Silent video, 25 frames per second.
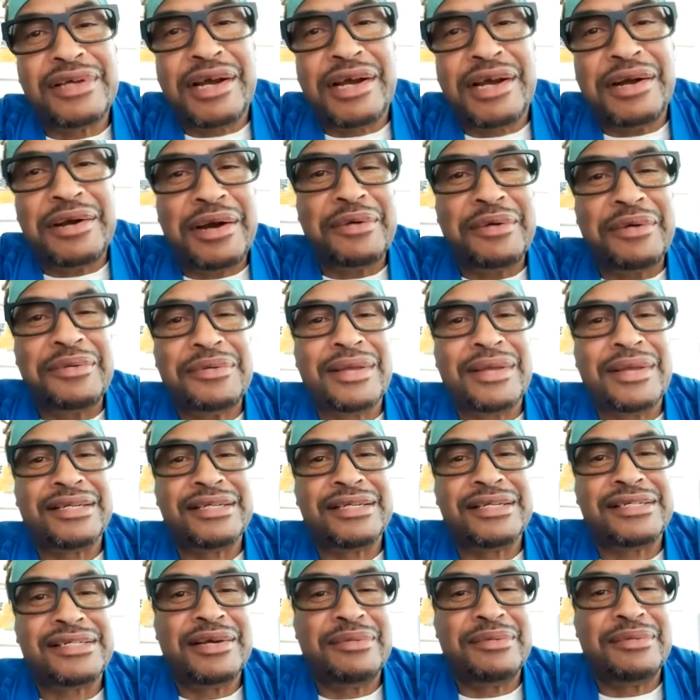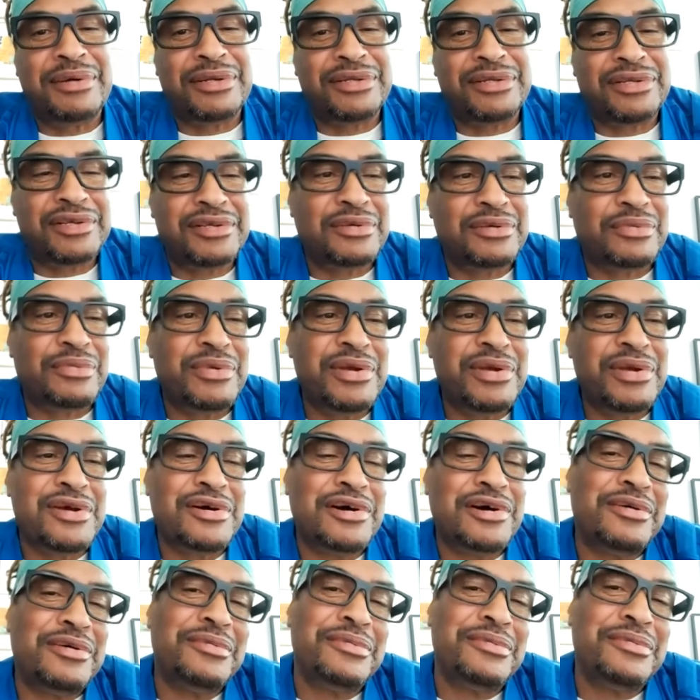would like to say about the
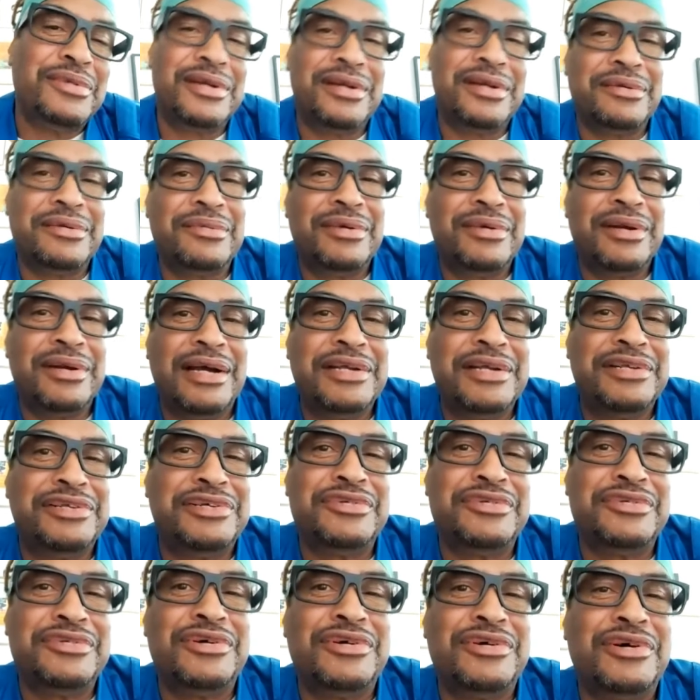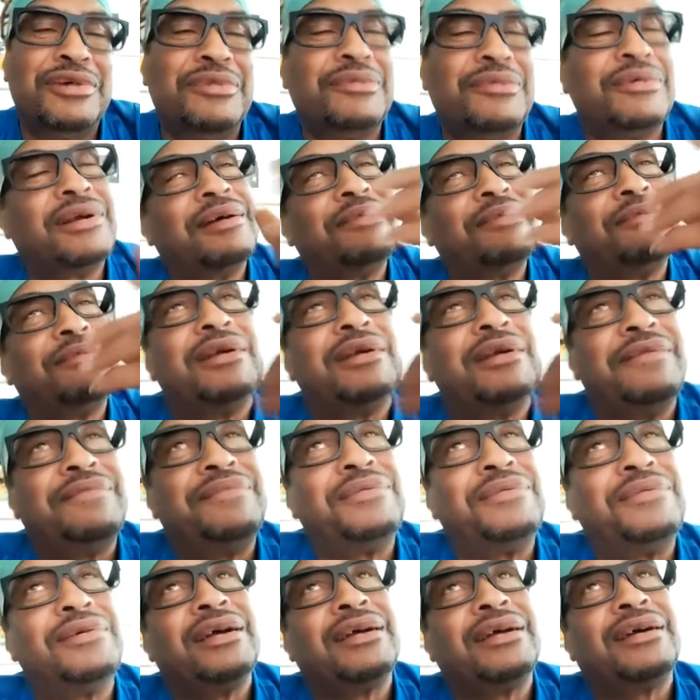recall, what I do know, what
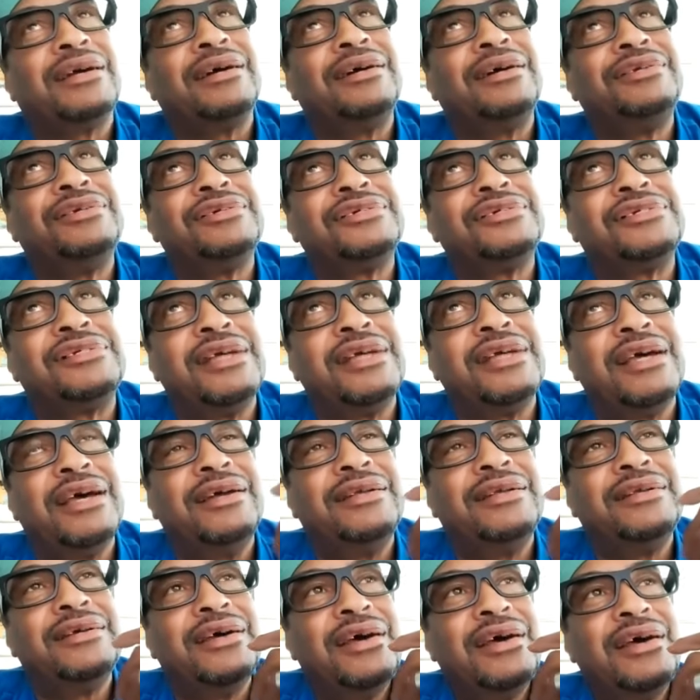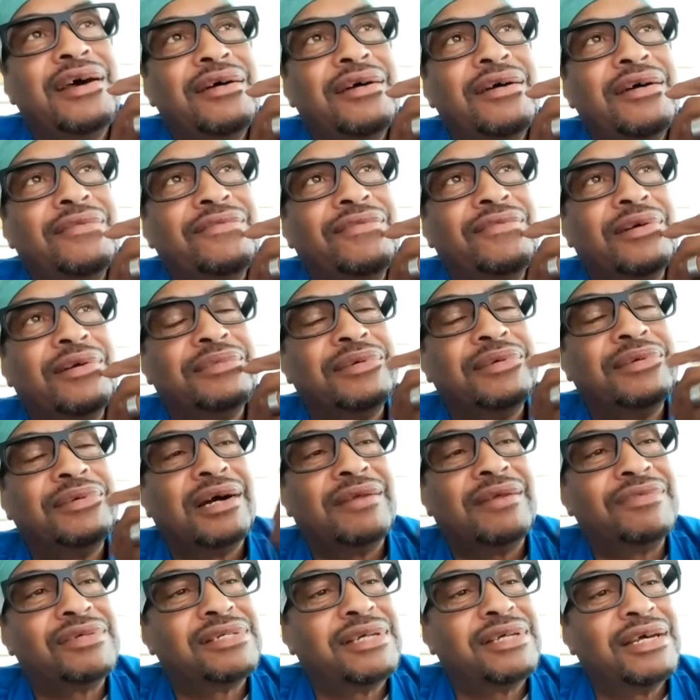I feel like I understand from
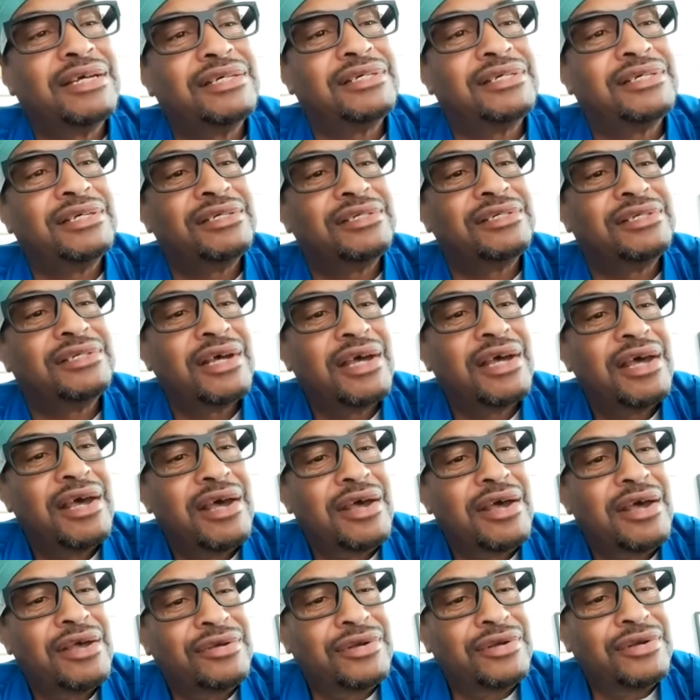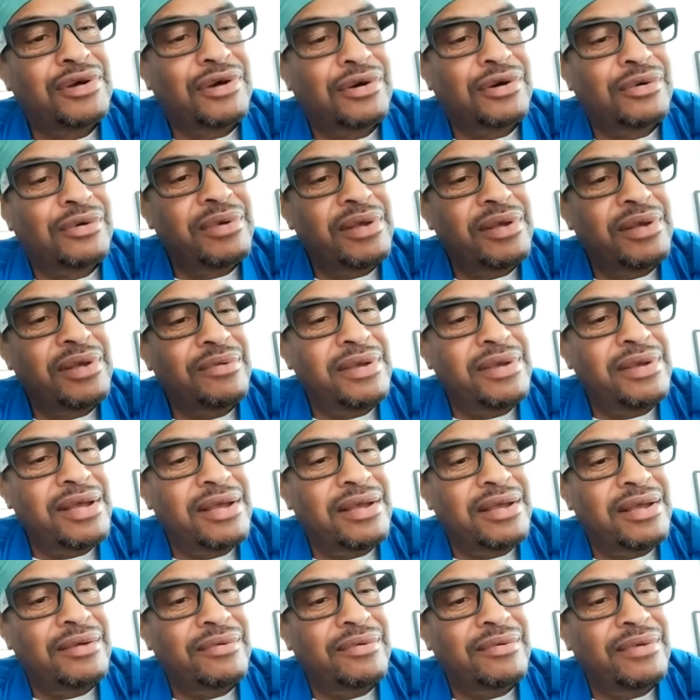conversations. You know,
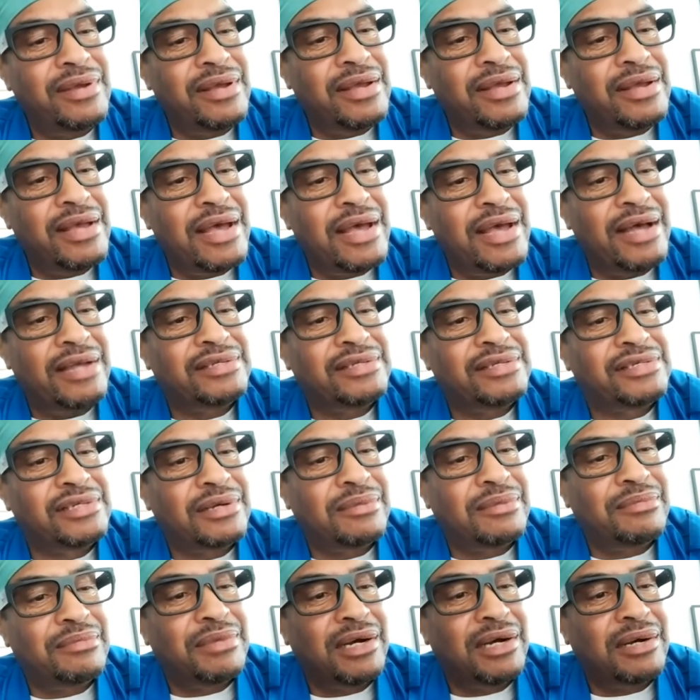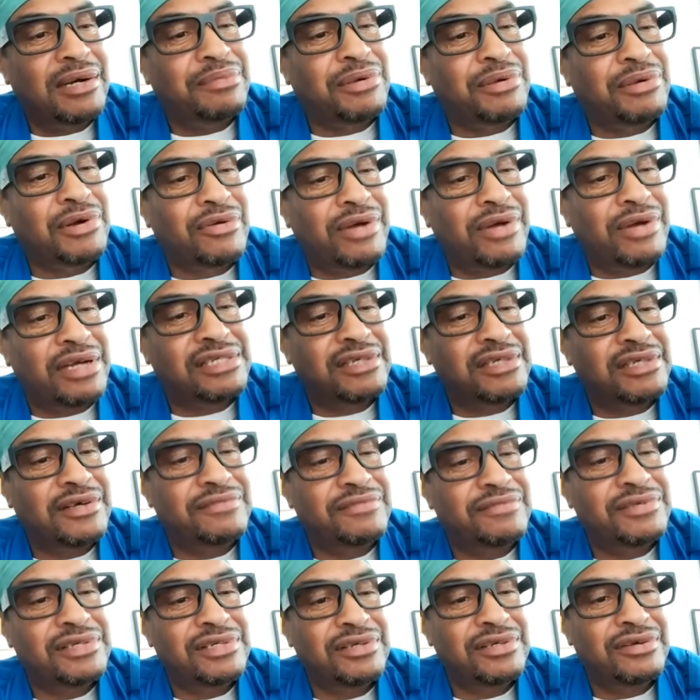we had some
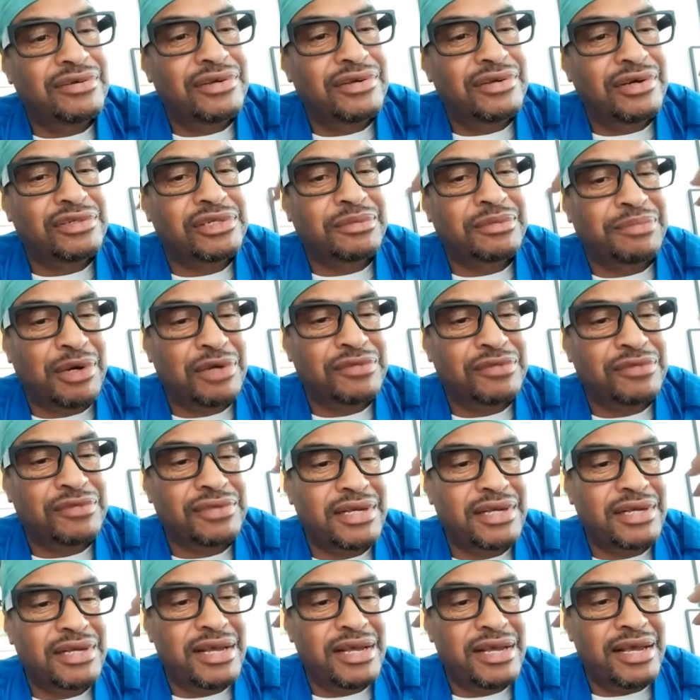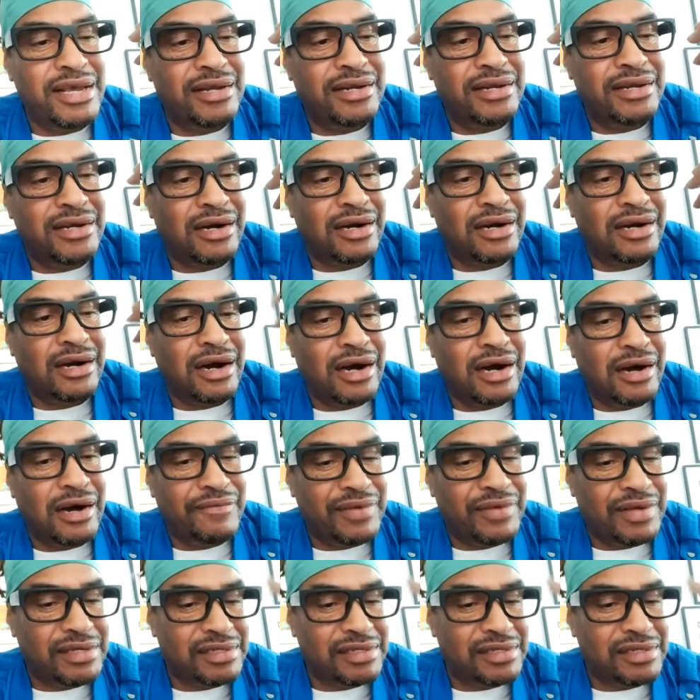progressives, you know, supposedly in
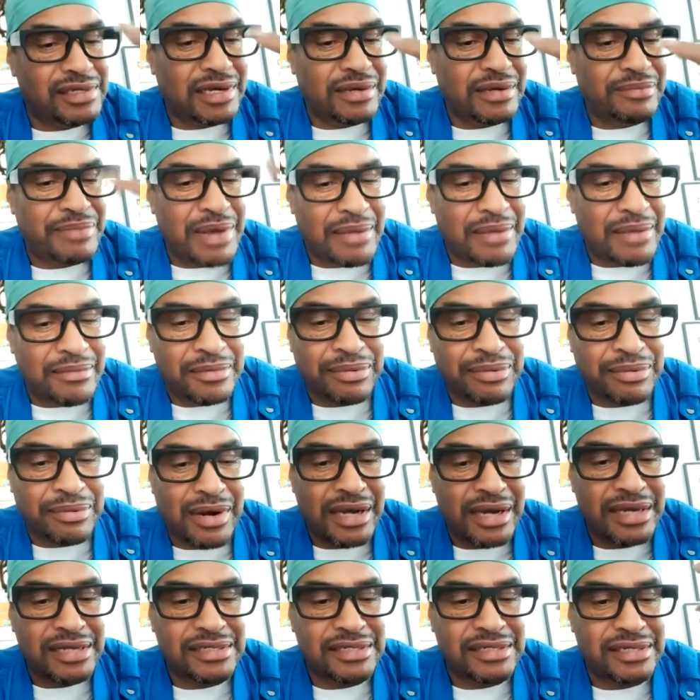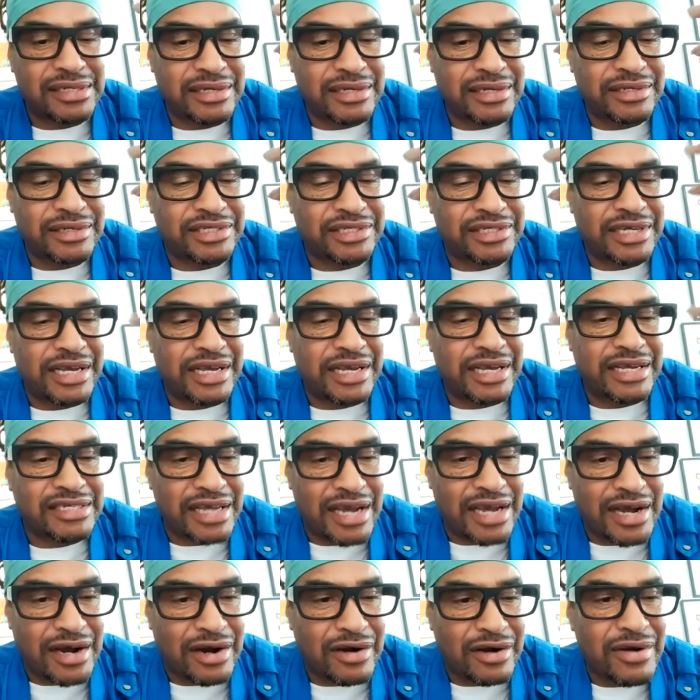office, Pamela Price and Sheng
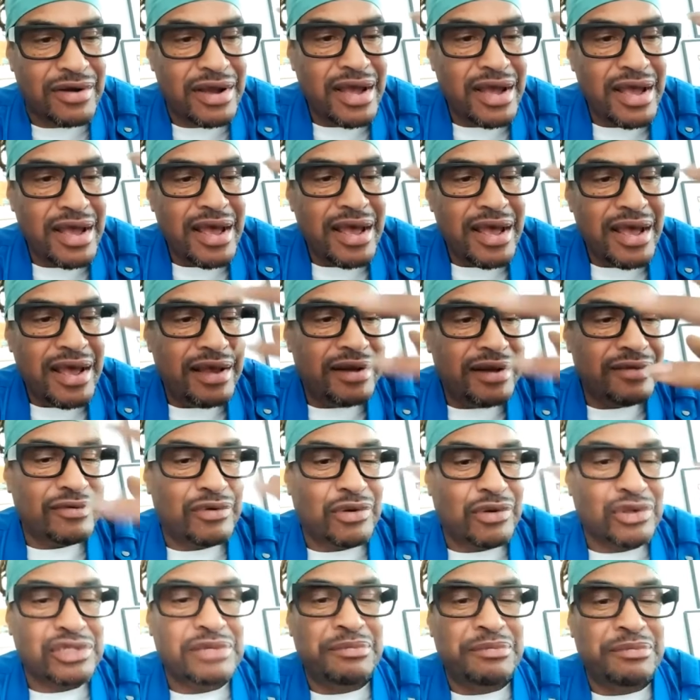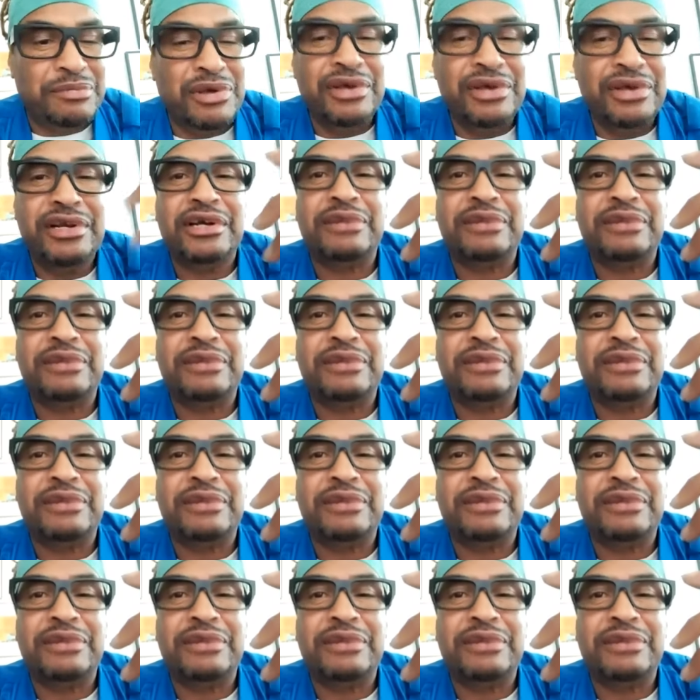Tao. And of course, the